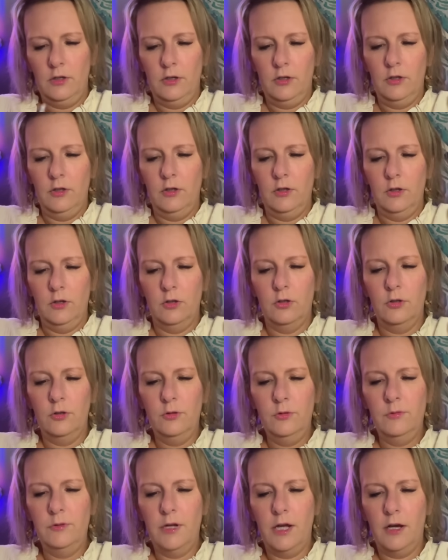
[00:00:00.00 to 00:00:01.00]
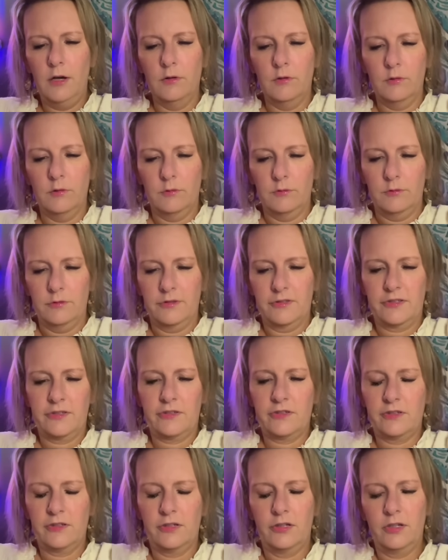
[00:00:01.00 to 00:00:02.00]
who knows
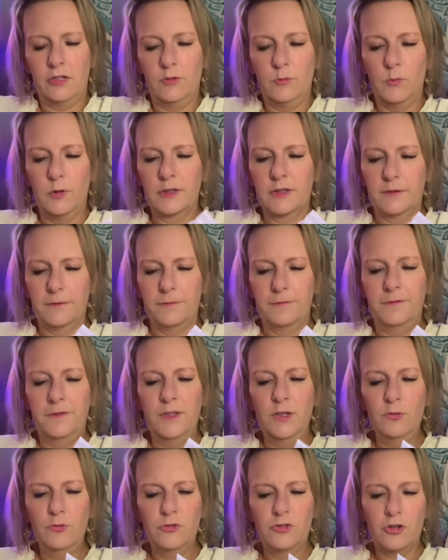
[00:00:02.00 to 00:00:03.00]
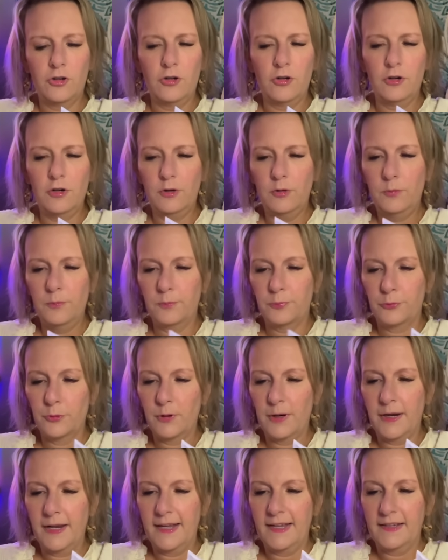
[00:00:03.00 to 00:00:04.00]
what the future
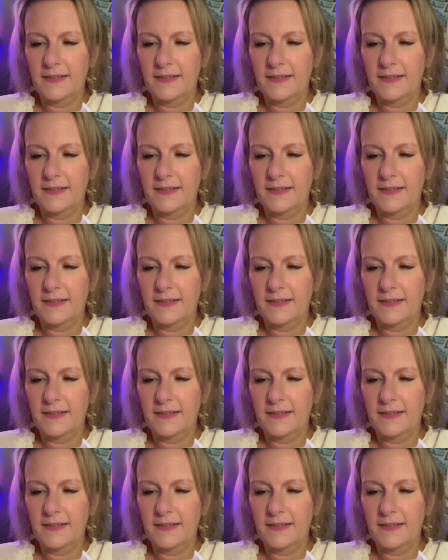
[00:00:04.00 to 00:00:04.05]
brings.